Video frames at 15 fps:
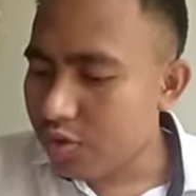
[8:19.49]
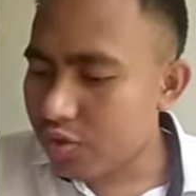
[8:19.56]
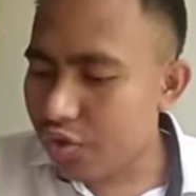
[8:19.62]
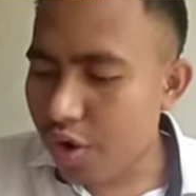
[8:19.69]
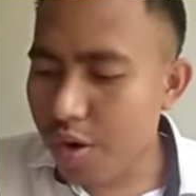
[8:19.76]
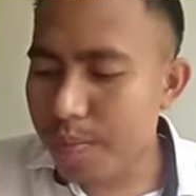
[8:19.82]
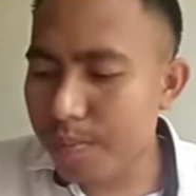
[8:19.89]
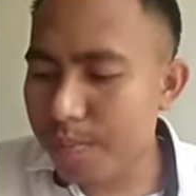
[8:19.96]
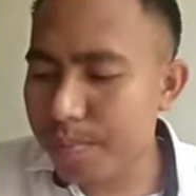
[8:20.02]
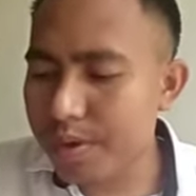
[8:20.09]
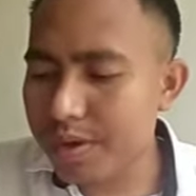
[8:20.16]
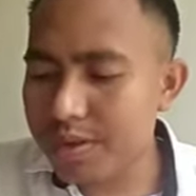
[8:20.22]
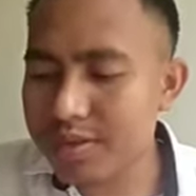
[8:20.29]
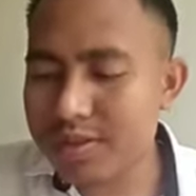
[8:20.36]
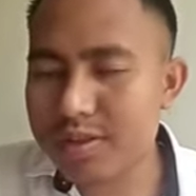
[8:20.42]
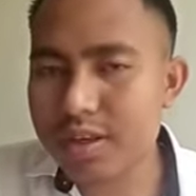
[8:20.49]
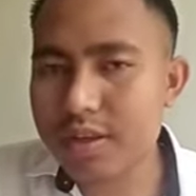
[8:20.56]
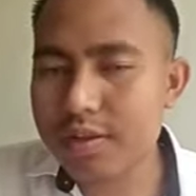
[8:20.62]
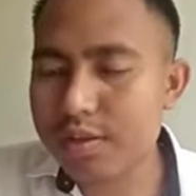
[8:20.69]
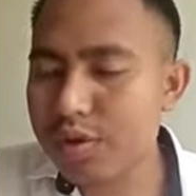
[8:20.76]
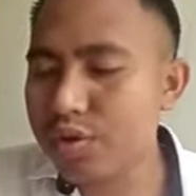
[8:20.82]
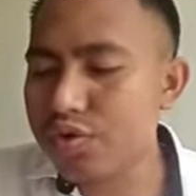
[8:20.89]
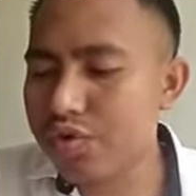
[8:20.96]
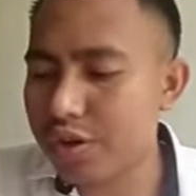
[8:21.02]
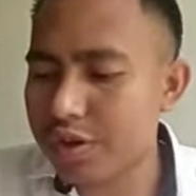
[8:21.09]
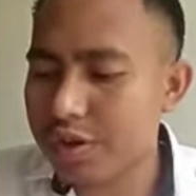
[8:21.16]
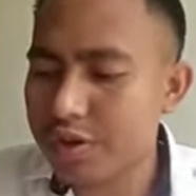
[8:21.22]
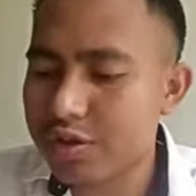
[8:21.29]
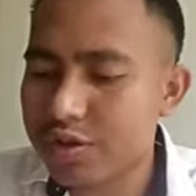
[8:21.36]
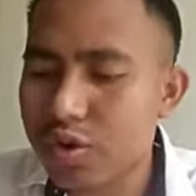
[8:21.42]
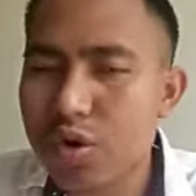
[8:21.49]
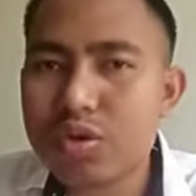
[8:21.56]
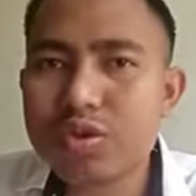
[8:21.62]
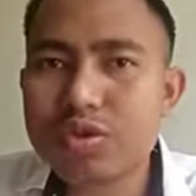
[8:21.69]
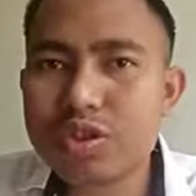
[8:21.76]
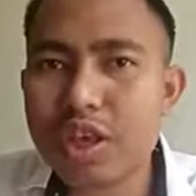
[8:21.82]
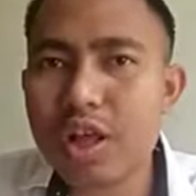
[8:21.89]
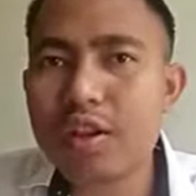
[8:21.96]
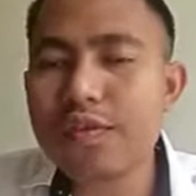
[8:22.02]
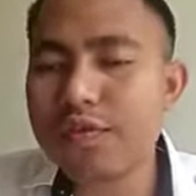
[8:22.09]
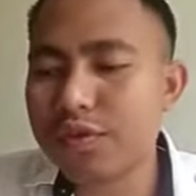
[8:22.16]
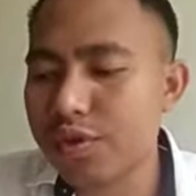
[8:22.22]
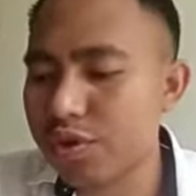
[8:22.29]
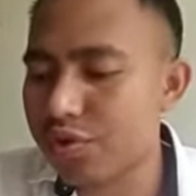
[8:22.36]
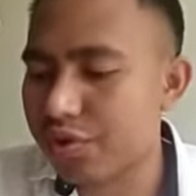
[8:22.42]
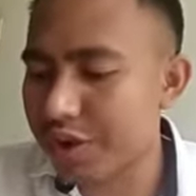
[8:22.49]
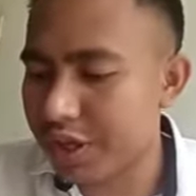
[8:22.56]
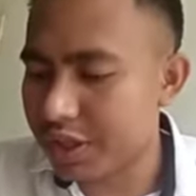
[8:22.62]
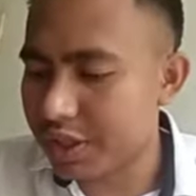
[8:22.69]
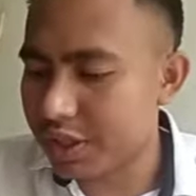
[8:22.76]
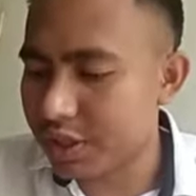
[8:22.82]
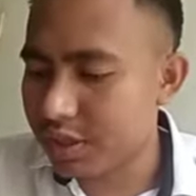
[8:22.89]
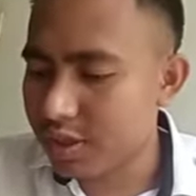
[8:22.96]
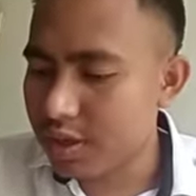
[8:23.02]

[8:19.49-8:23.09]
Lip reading: trop means nutrition, so self nutrition.